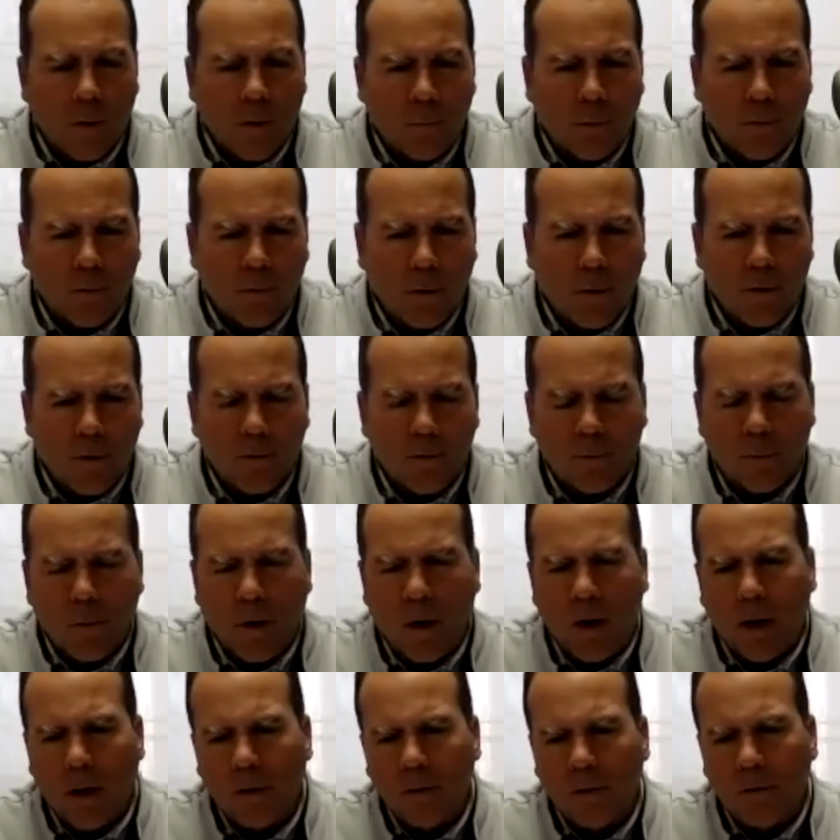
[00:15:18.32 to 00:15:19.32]
to put you on the
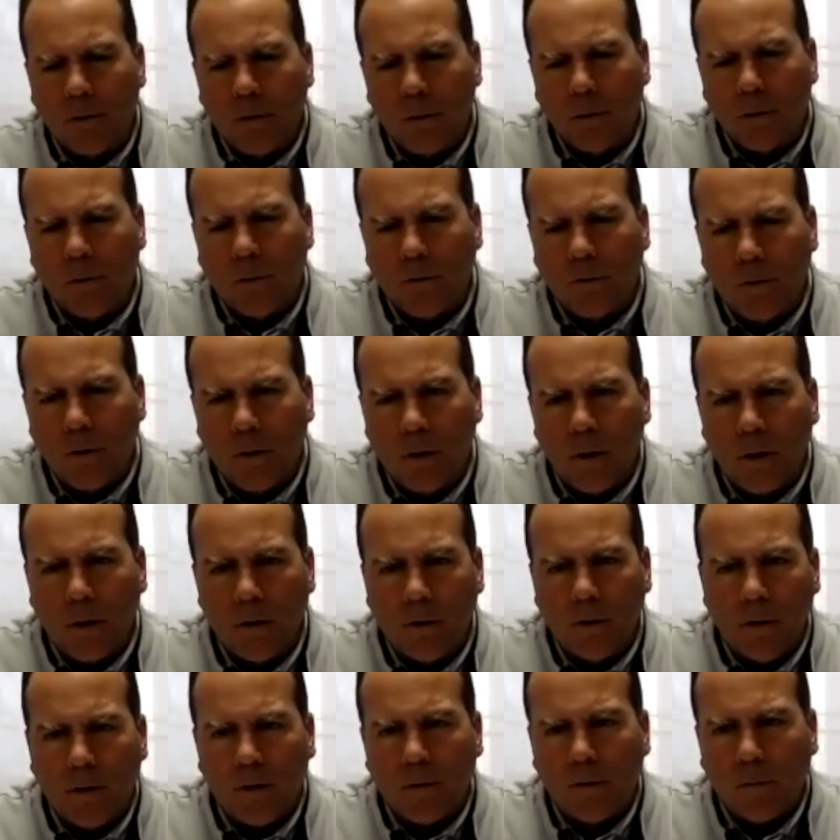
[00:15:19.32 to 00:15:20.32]
spot. Do you see
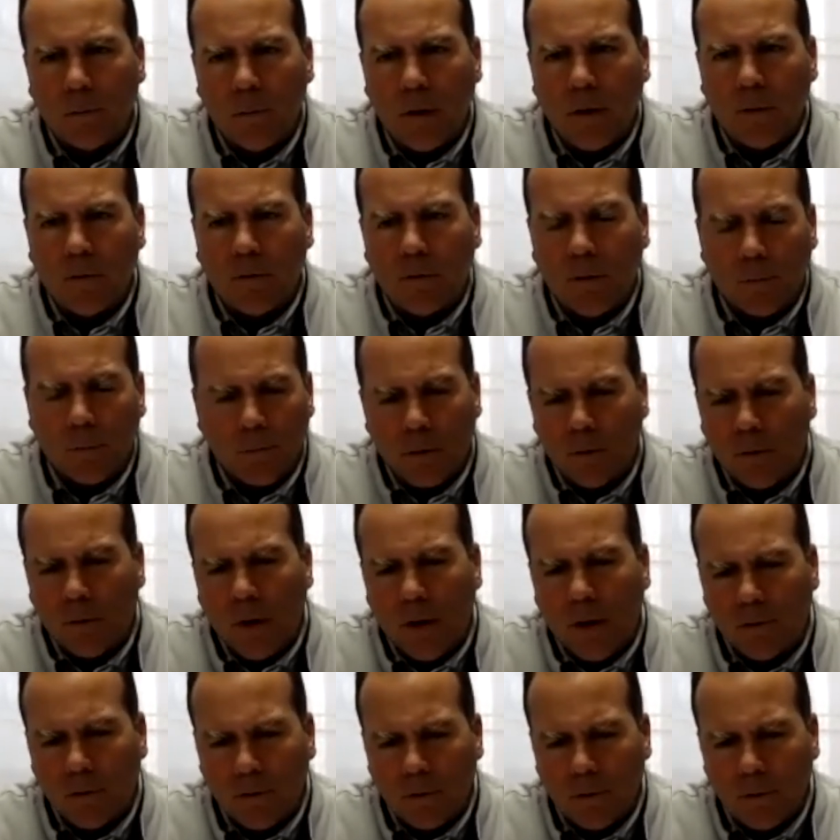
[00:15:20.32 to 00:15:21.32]
this being something you'd
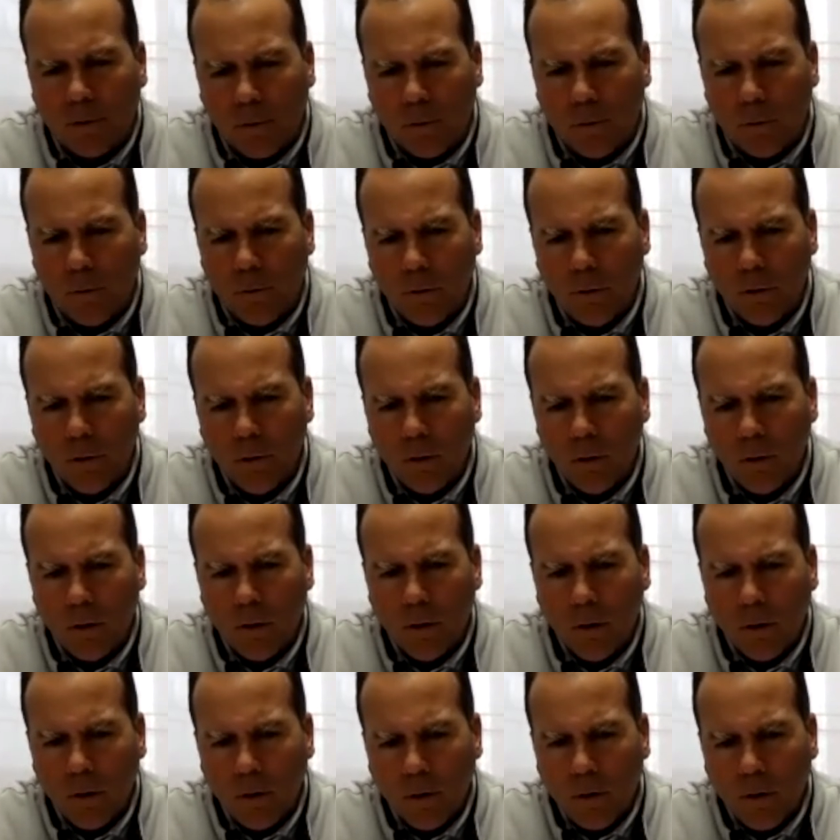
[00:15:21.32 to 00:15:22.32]
like to do
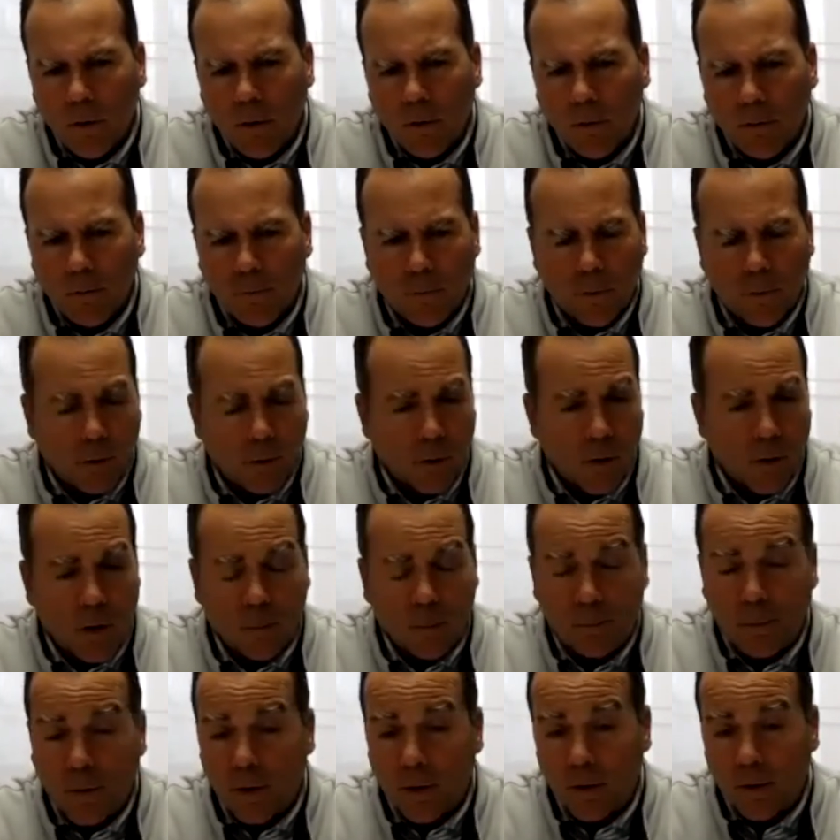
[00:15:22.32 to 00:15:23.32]
for a
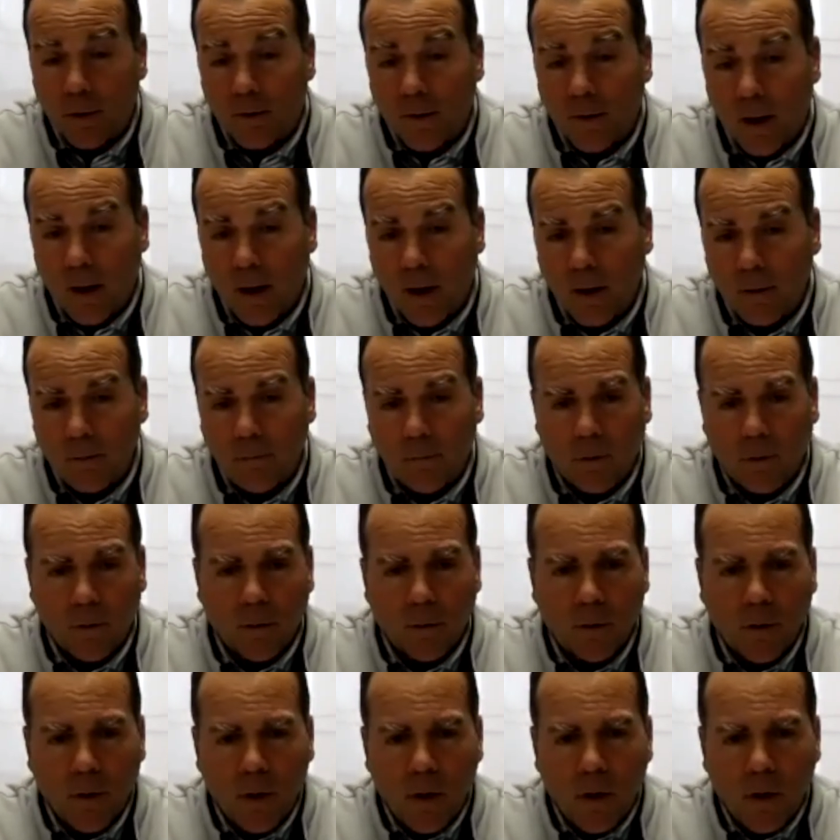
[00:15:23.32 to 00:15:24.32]
long period of time, or?